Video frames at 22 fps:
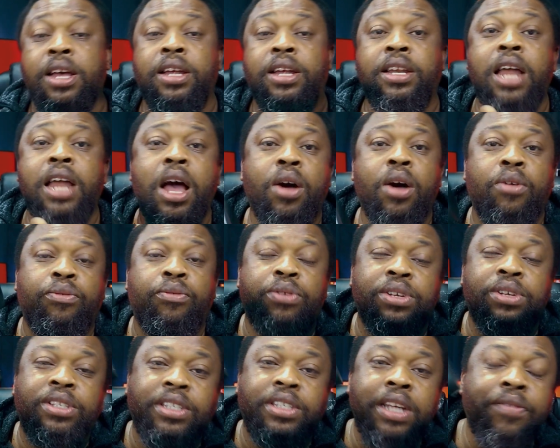Now,
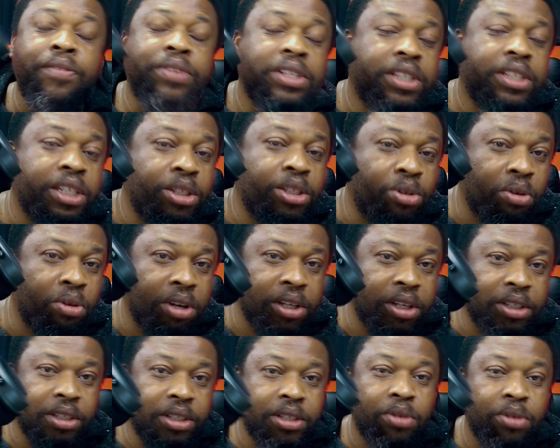for
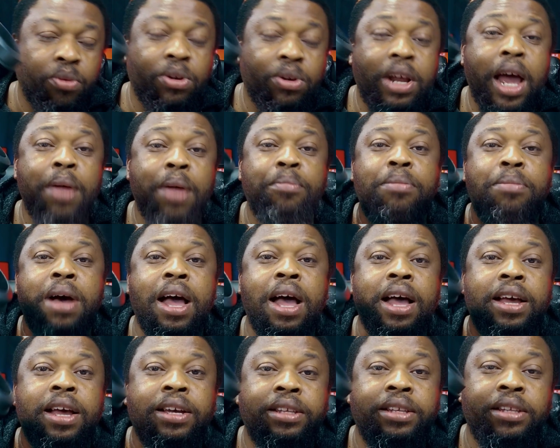$70, would I
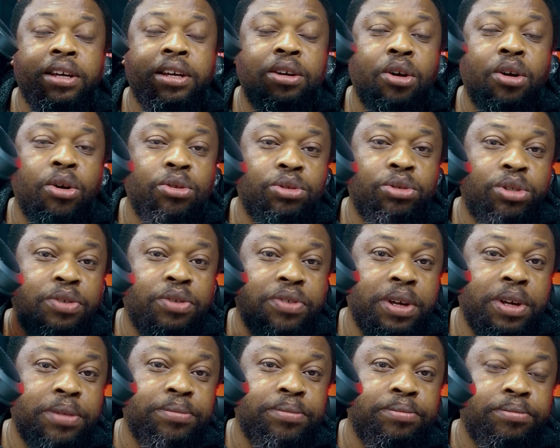buy the
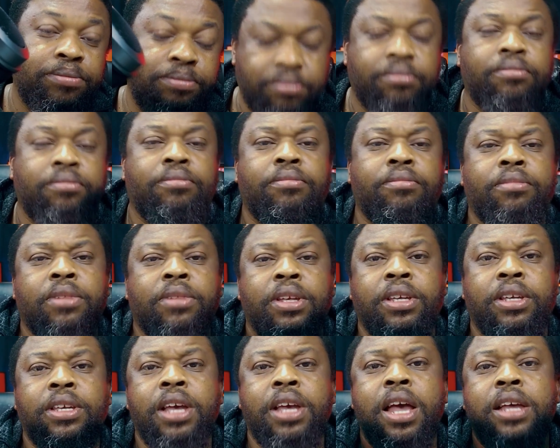Altruva?
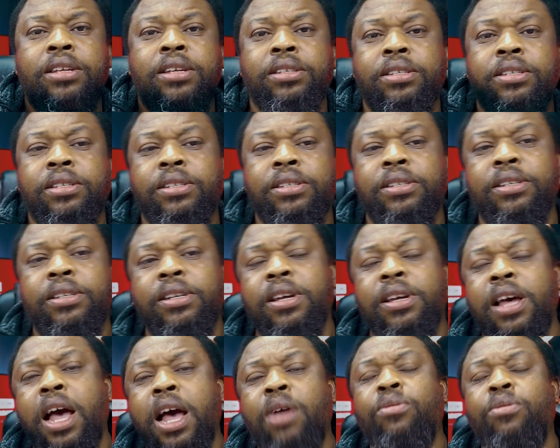Yes,
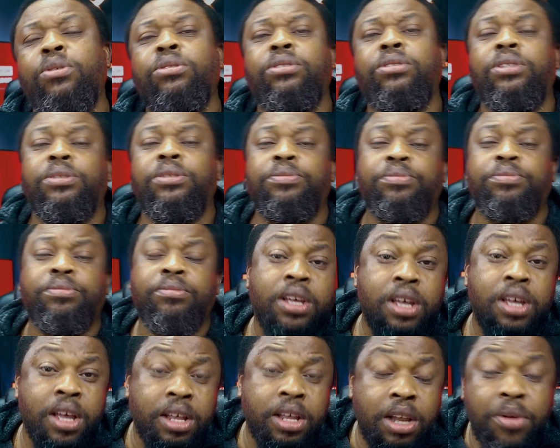I would.
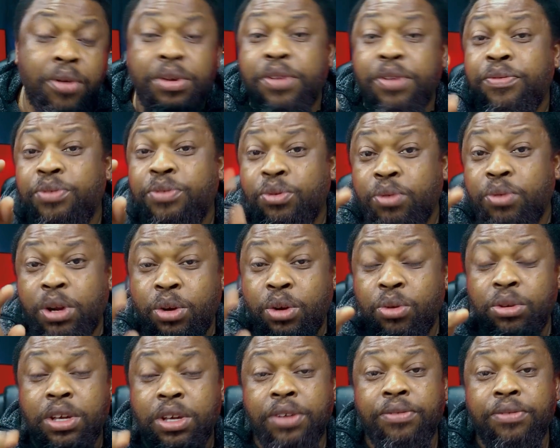Now, if you are
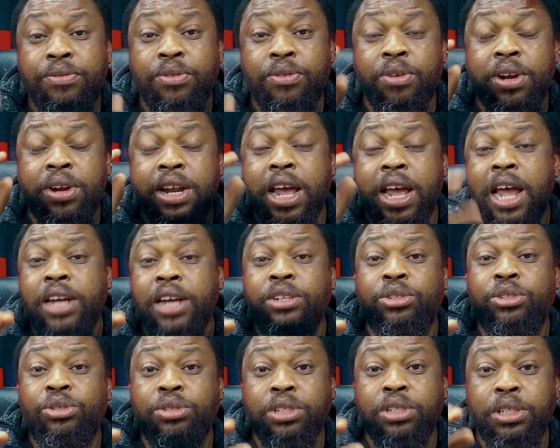looking for an
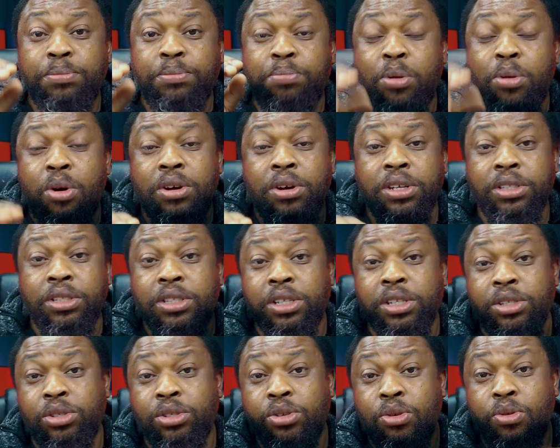entry
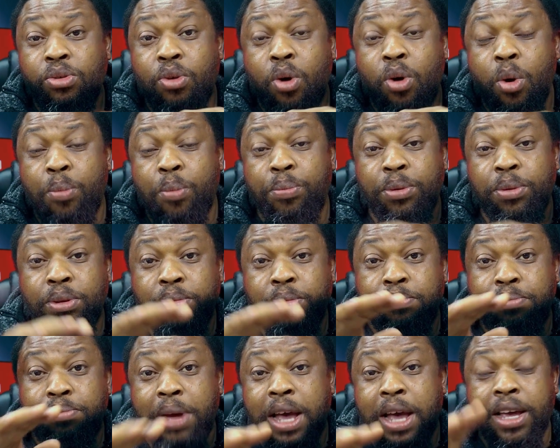point into
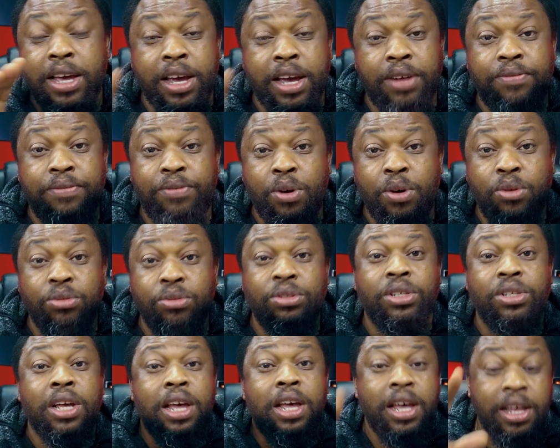open back
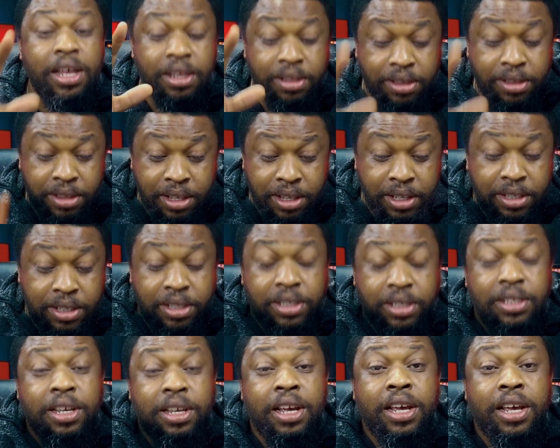headphones,
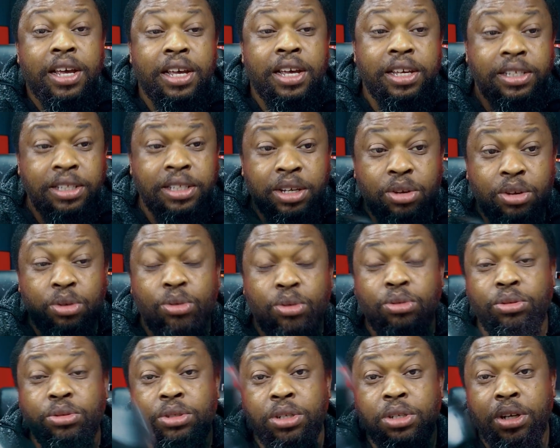this is a
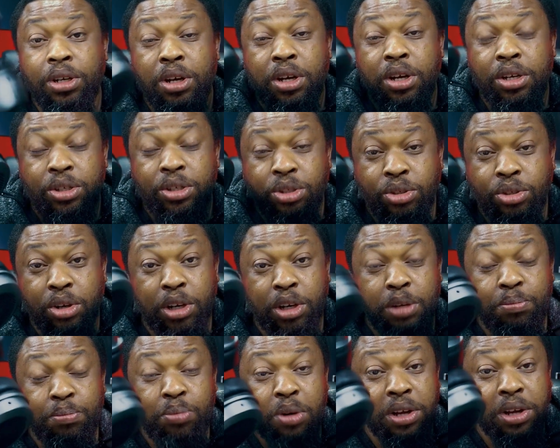good
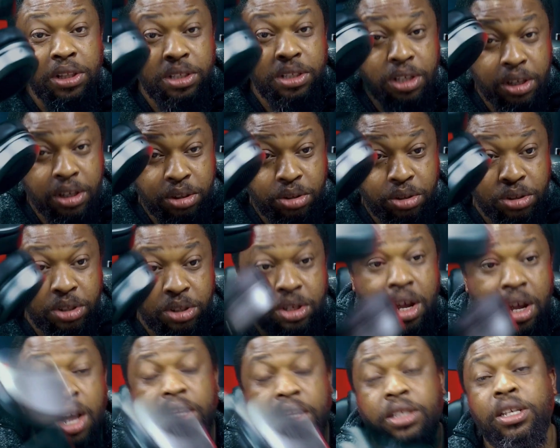solid point to
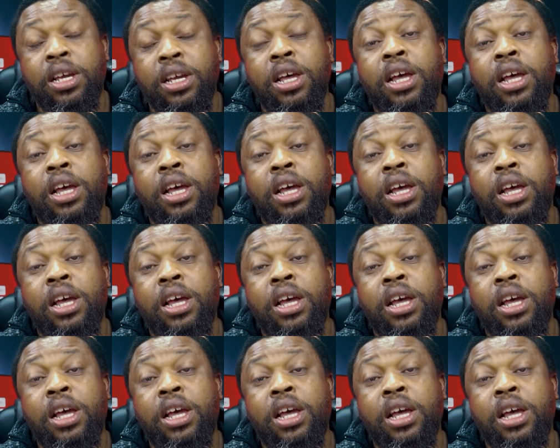start.